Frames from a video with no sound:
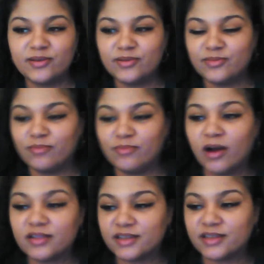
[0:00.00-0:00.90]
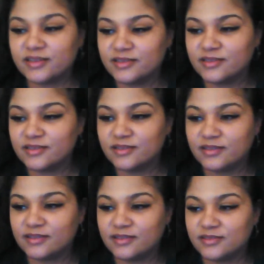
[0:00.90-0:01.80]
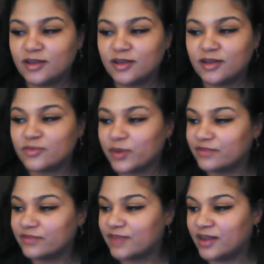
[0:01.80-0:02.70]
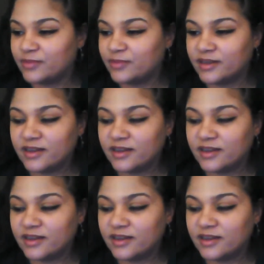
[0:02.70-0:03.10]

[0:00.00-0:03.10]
modeling software environment.